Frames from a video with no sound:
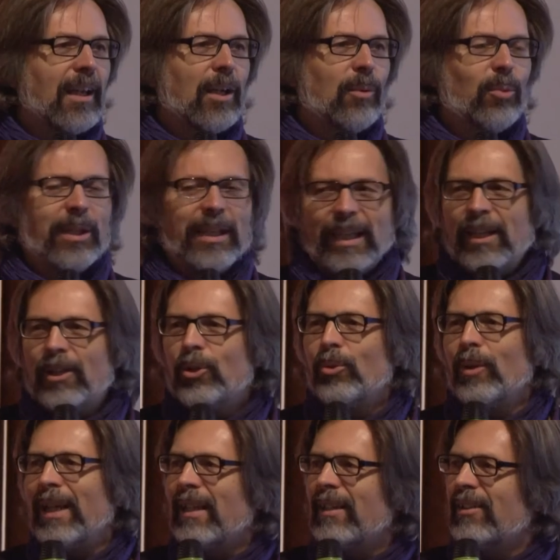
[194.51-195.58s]
uh, we
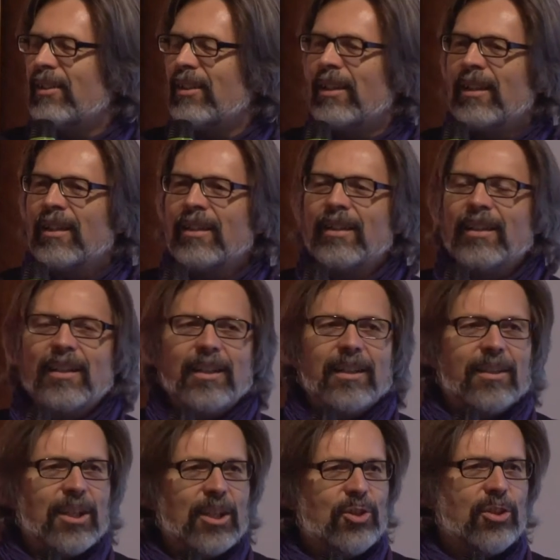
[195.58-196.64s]
increase uh,
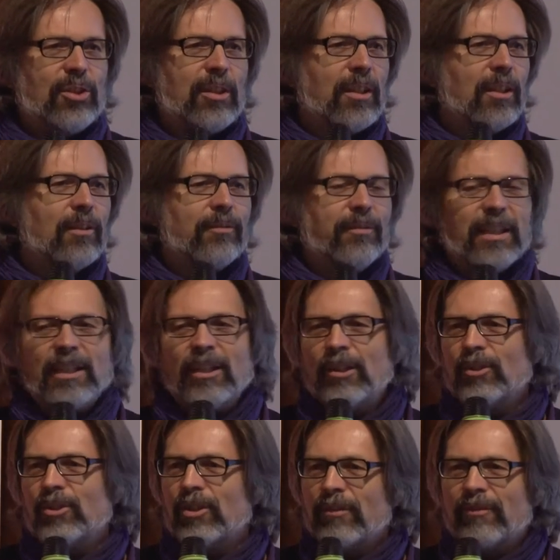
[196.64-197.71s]
digital
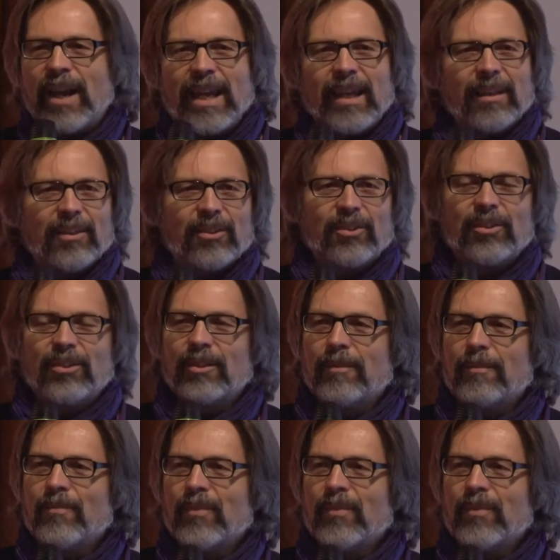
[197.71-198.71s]
video surveillance.